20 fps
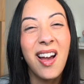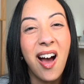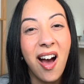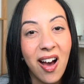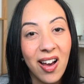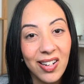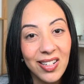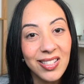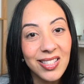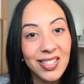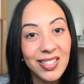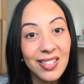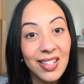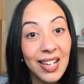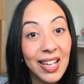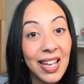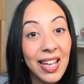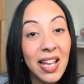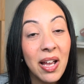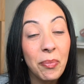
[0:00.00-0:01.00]

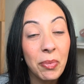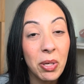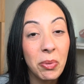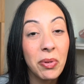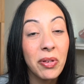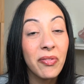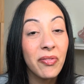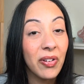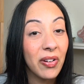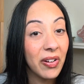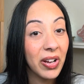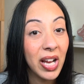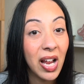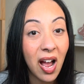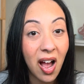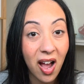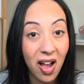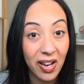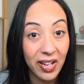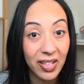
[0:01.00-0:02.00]
Honestly, I'm gonna be very
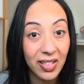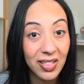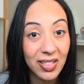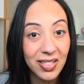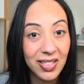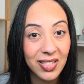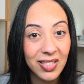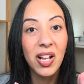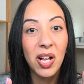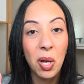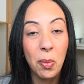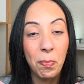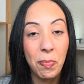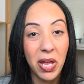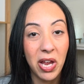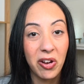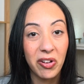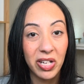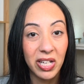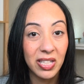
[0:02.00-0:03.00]
honest,
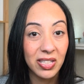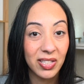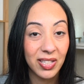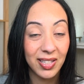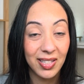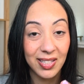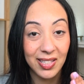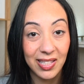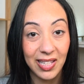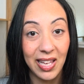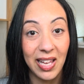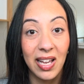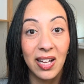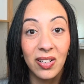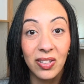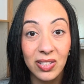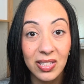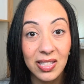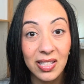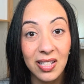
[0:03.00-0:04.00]
comparing it to the
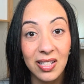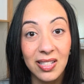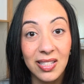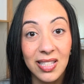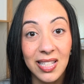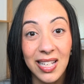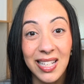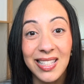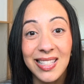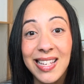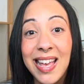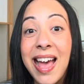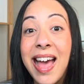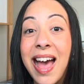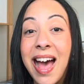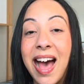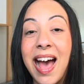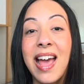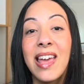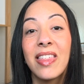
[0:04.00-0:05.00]
CL skin tints,
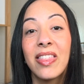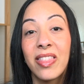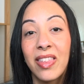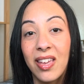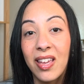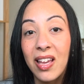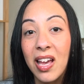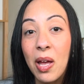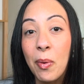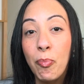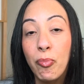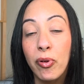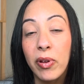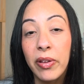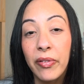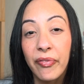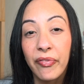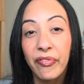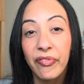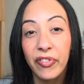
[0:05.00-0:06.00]
I think I
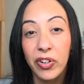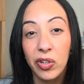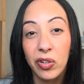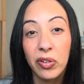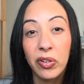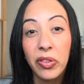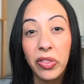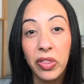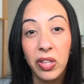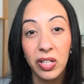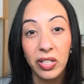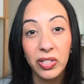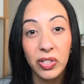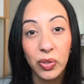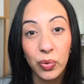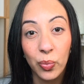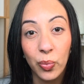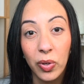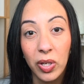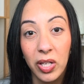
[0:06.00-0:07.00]
prefer
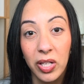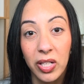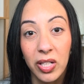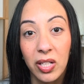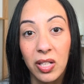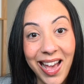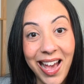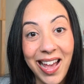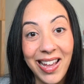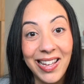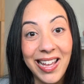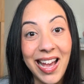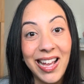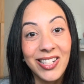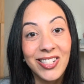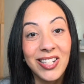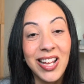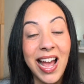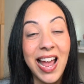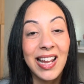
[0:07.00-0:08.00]
this one.
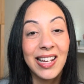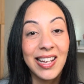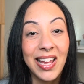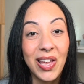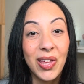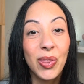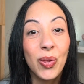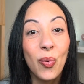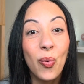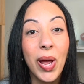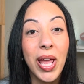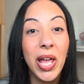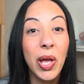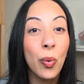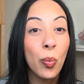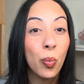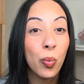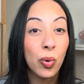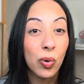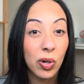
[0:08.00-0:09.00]
I like the way
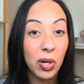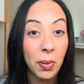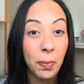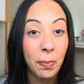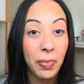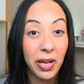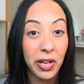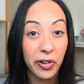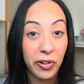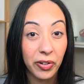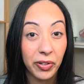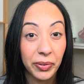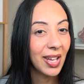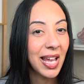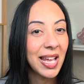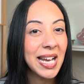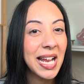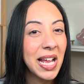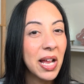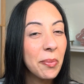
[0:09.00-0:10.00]
it wore better.
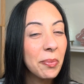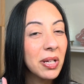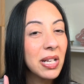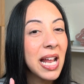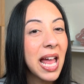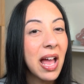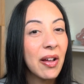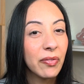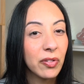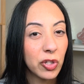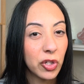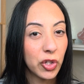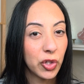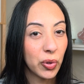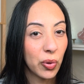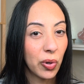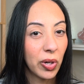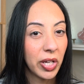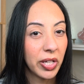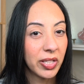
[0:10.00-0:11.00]
And I am gonna have a
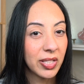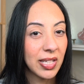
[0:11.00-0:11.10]
short,